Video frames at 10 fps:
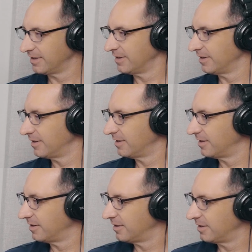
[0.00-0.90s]

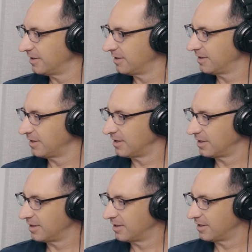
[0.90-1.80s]

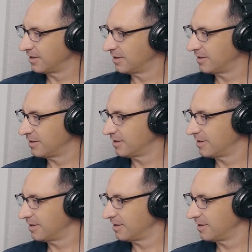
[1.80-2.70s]

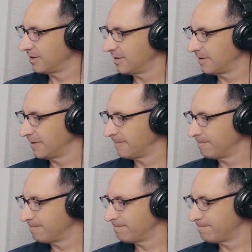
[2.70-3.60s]

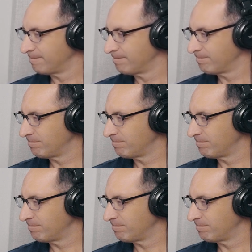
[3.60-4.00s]
The person shown says nothing.